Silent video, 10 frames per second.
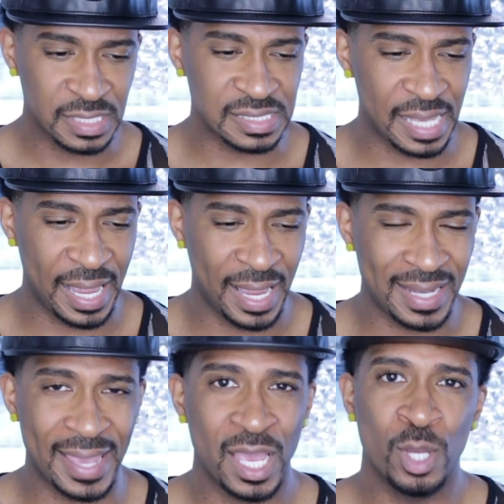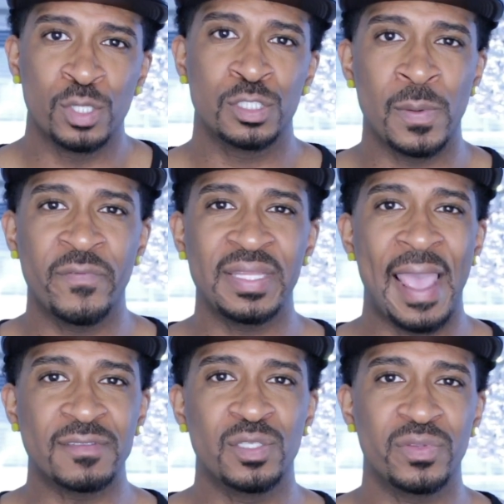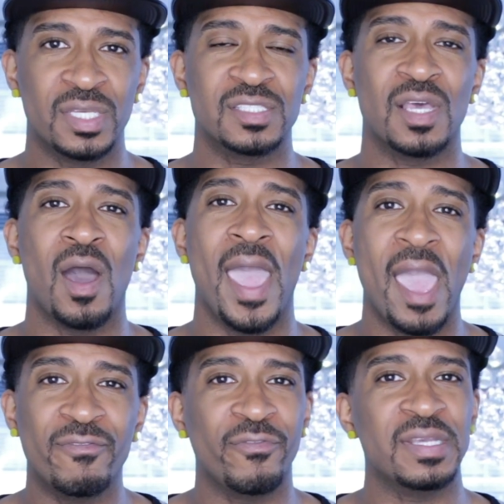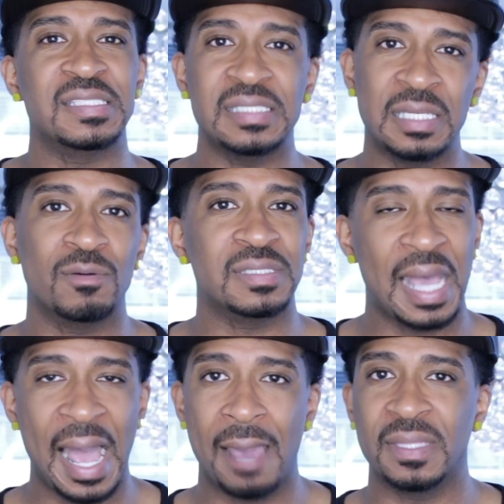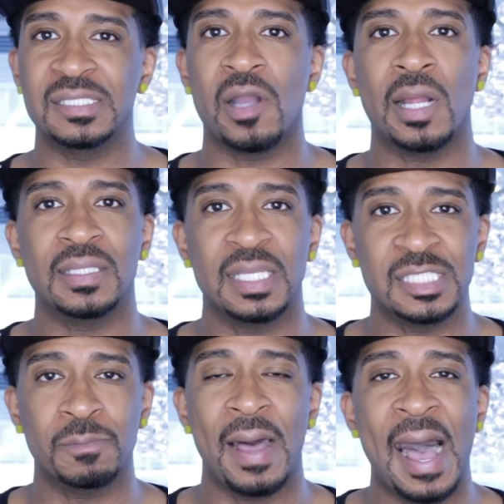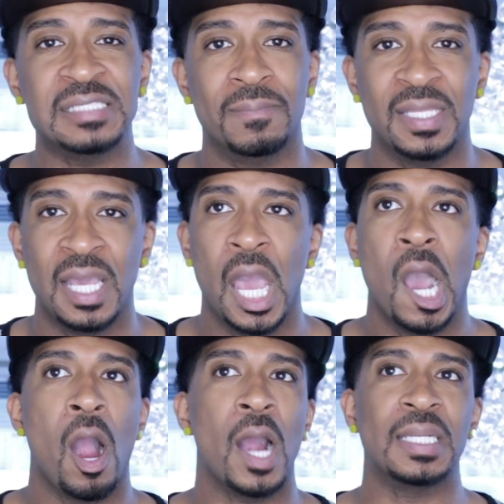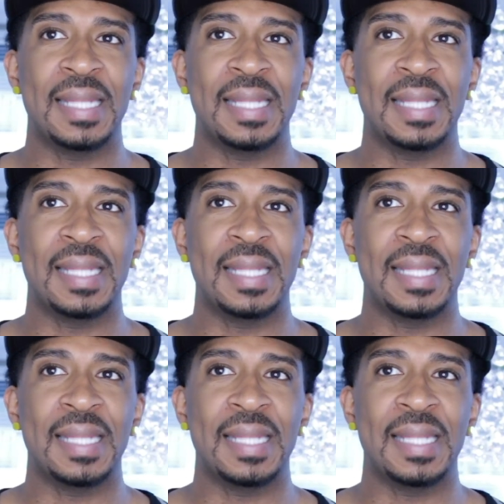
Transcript: saying, like, do we really have to do this every single time? This is possibly our